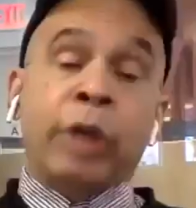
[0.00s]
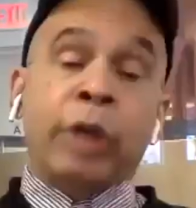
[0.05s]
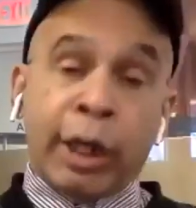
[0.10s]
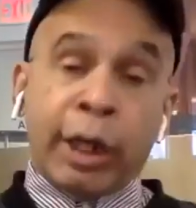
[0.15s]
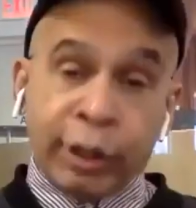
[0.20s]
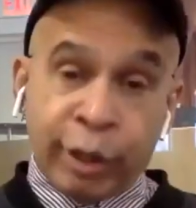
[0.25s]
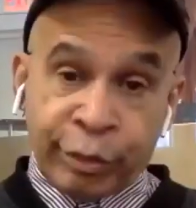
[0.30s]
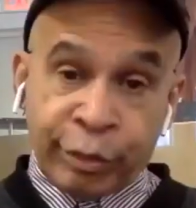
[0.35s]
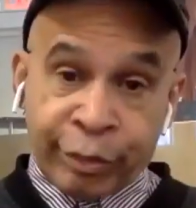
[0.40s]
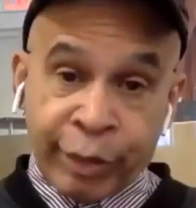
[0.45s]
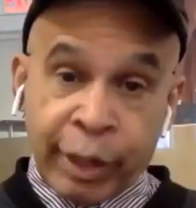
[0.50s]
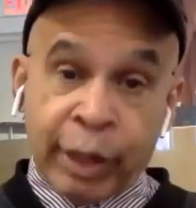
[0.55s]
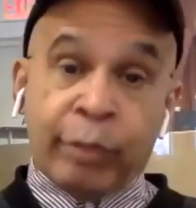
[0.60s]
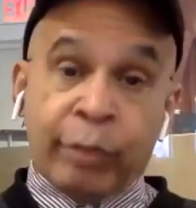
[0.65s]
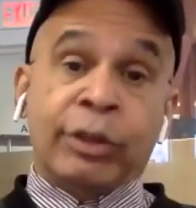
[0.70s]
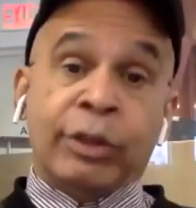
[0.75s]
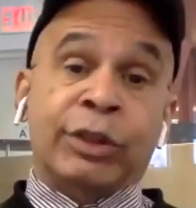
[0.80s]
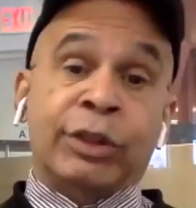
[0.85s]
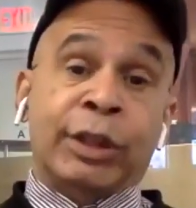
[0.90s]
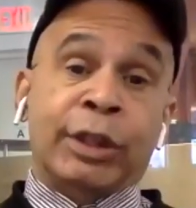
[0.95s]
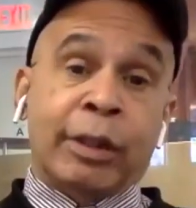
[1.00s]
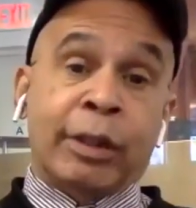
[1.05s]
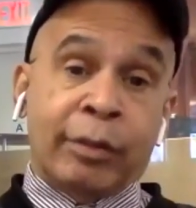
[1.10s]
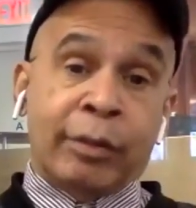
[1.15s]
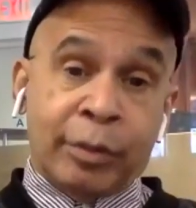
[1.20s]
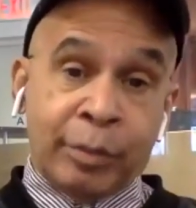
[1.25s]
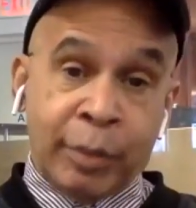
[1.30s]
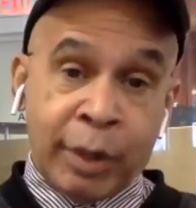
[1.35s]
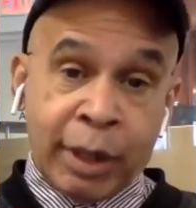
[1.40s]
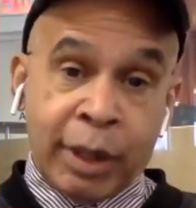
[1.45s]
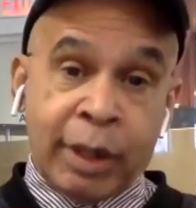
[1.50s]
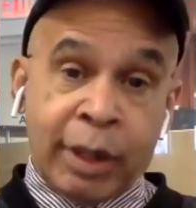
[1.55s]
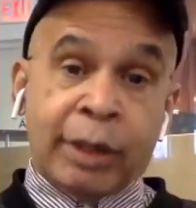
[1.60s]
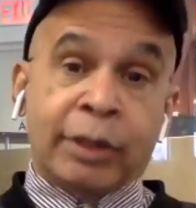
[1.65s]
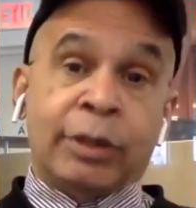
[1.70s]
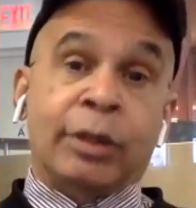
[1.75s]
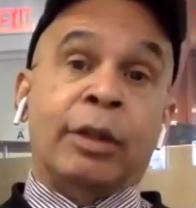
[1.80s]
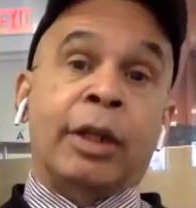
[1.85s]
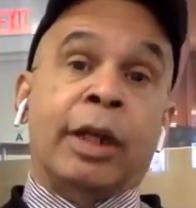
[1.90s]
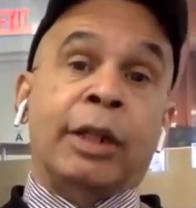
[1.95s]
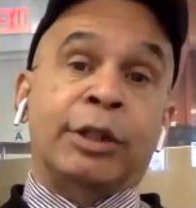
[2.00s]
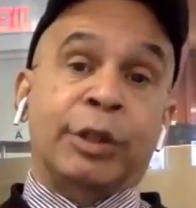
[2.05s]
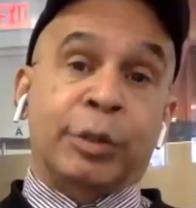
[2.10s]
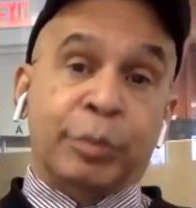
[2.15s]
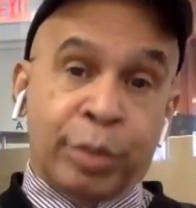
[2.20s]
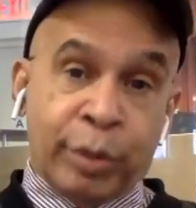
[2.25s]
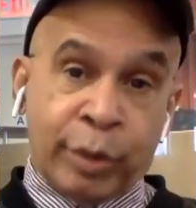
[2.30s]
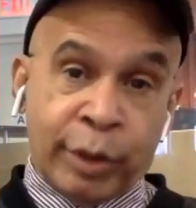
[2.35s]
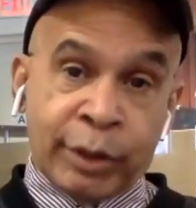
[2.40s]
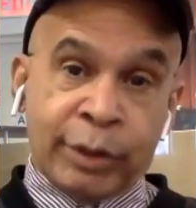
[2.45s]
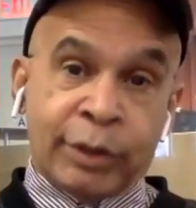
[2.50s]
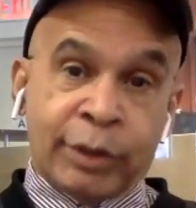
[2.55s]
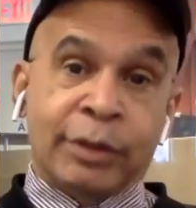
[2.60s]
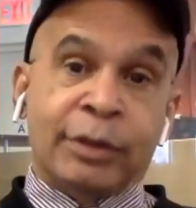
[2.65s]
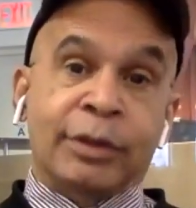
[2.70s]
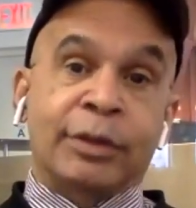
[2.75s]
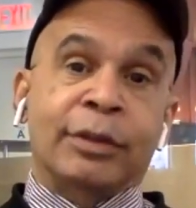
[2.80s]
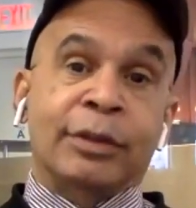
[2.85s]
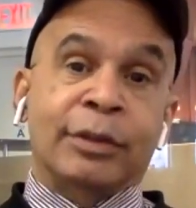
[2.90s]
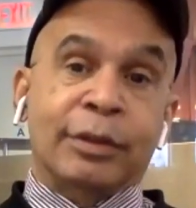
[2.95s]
you change the frequency of the meeting, so that's important.